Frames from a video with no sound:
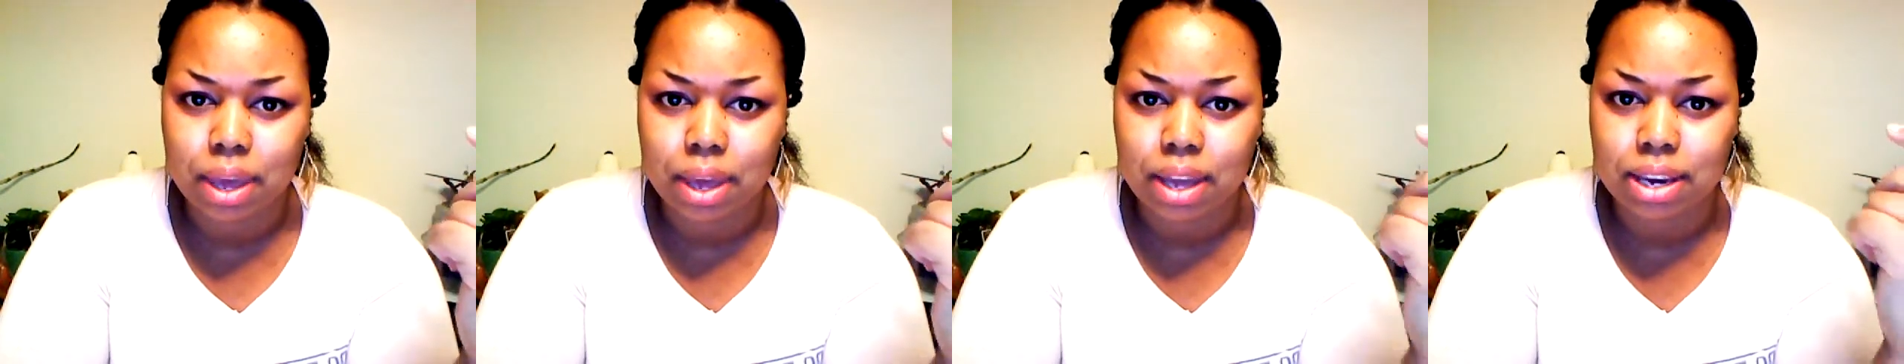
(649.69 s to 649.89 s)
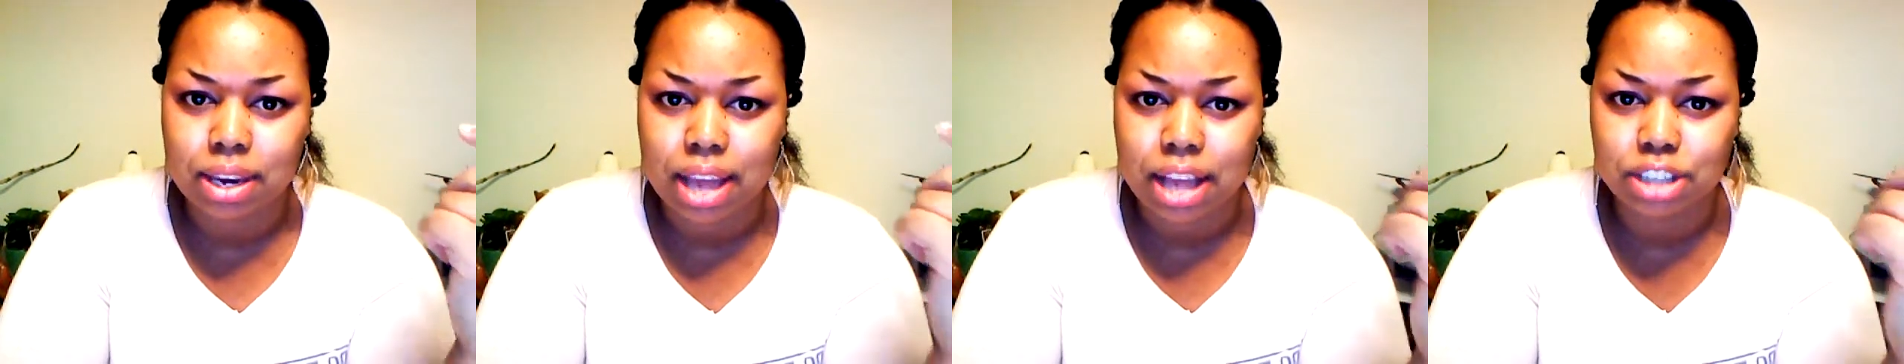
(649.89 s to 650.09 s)

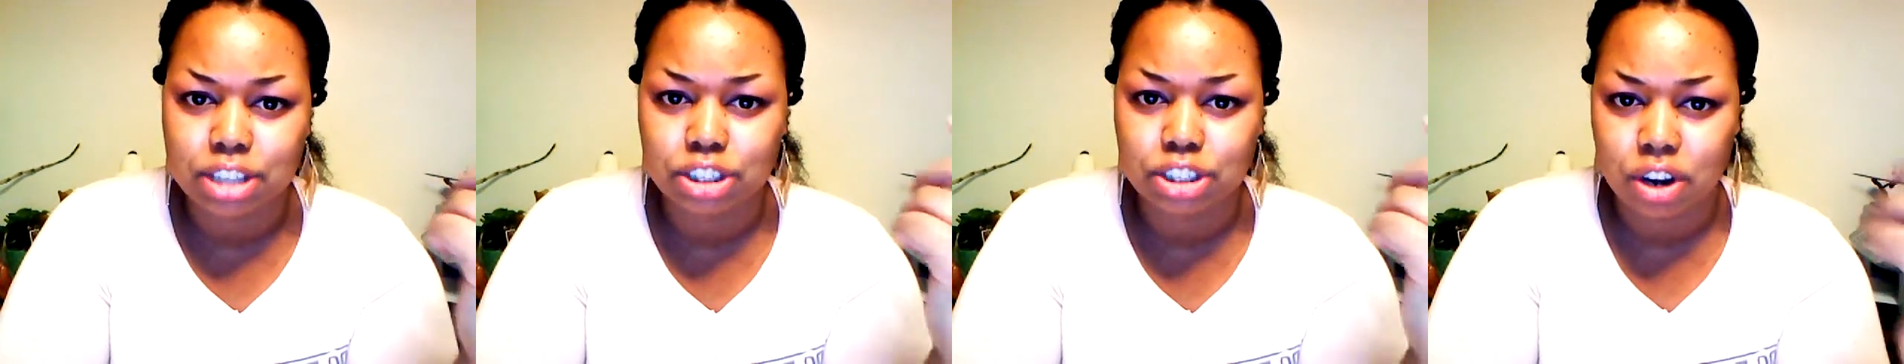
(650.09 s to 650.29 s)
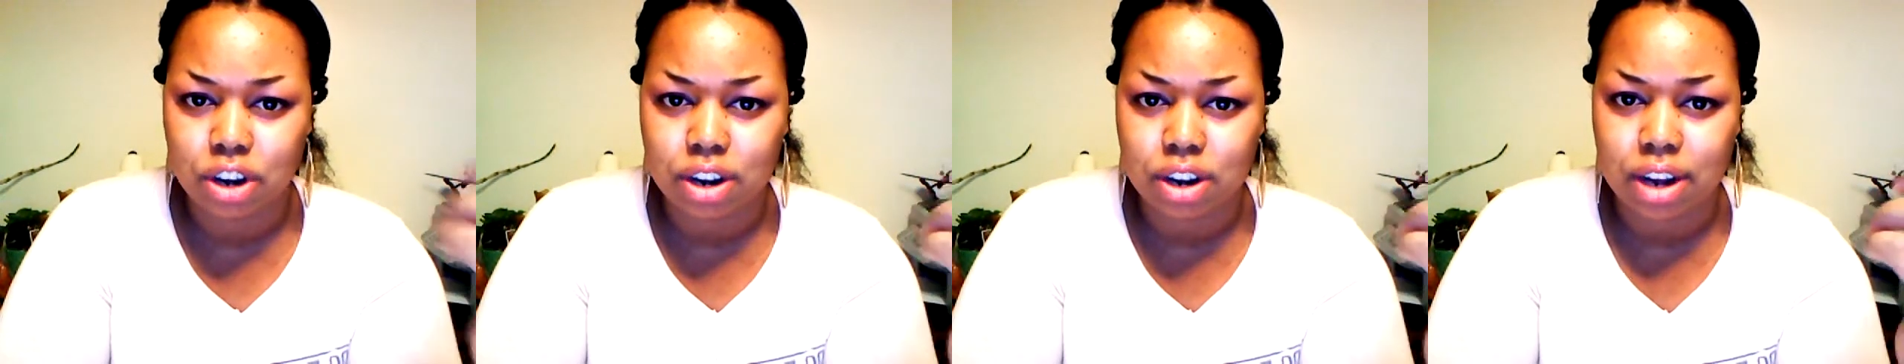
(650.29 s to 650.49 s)
and
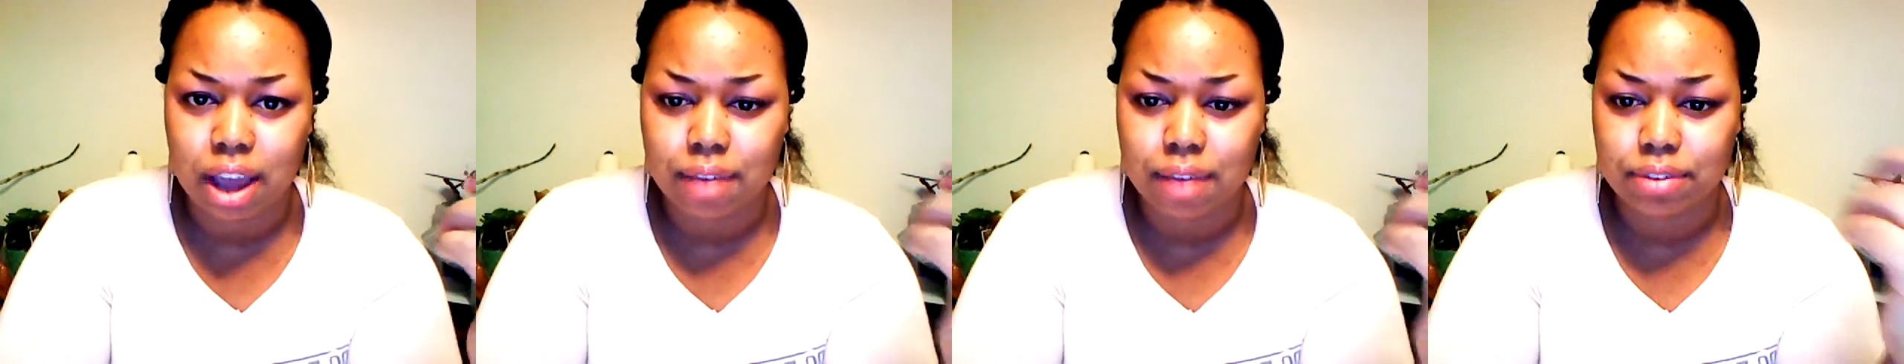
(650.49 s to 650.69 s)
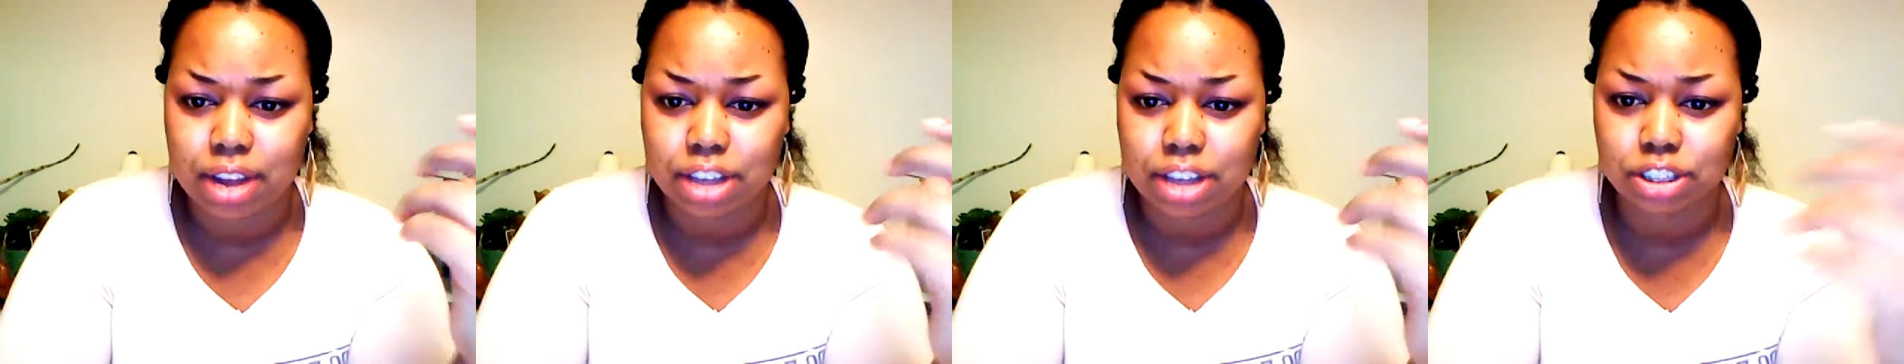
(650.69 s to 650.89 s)
that's your
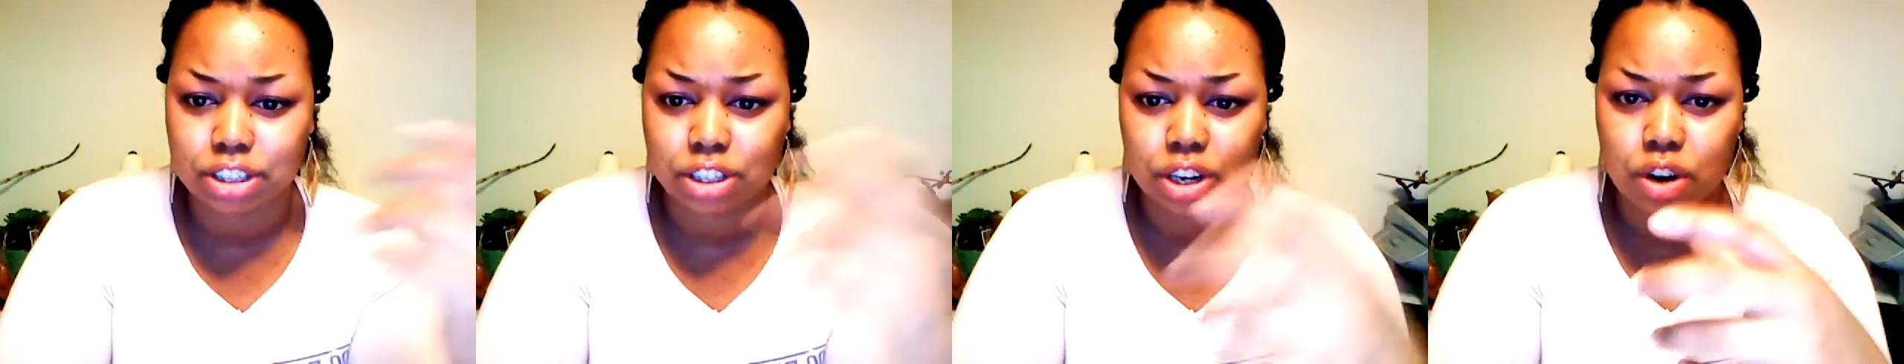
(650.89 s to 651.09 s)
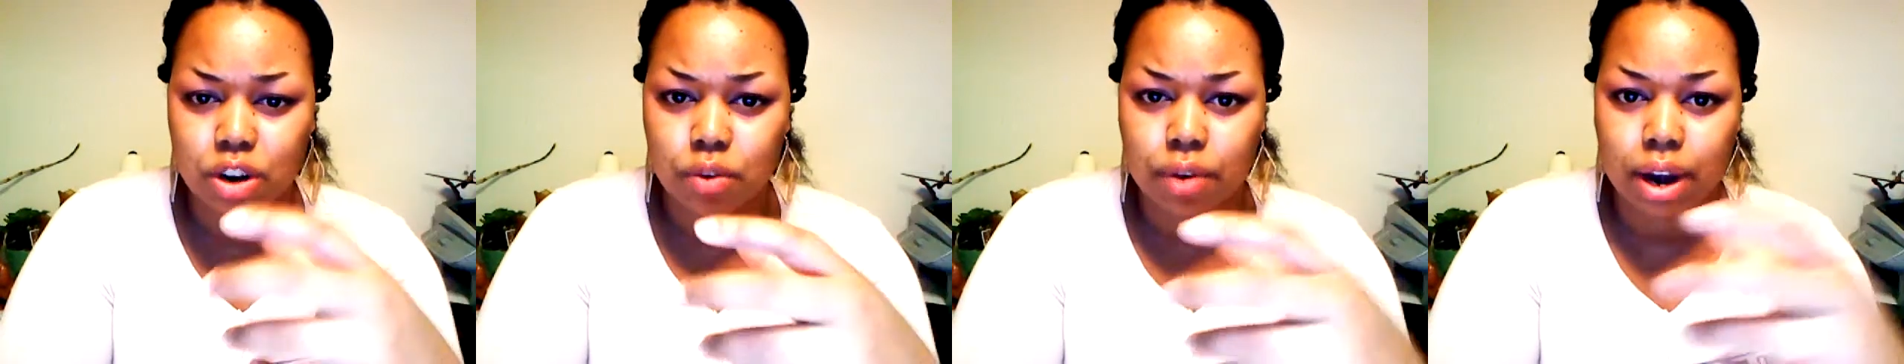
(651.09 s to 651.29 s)
life. That's
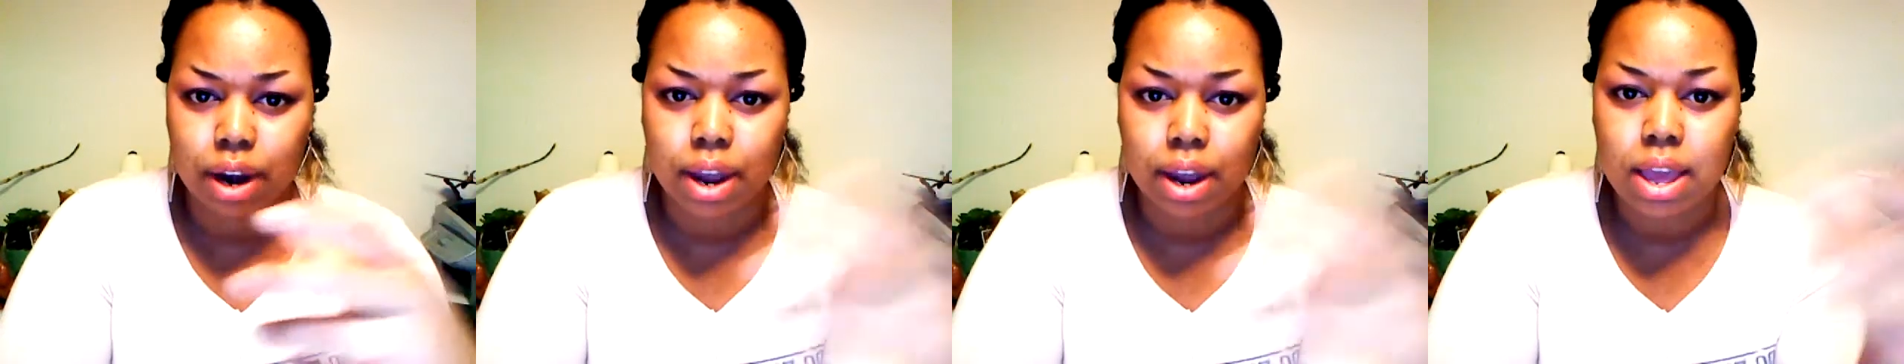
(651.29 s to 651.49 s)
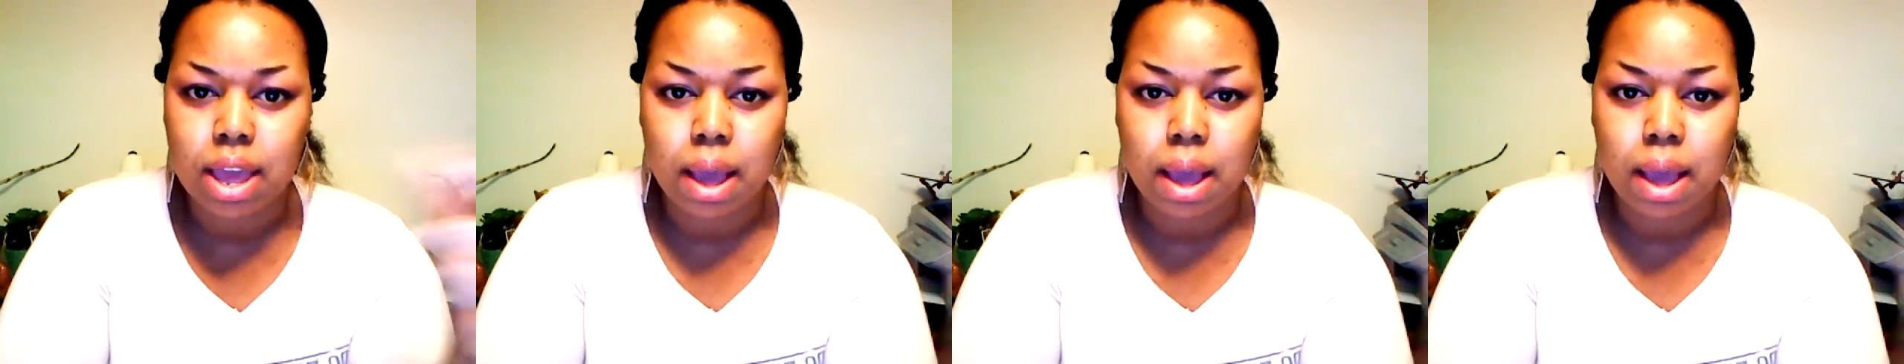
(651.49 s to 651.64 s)
your career.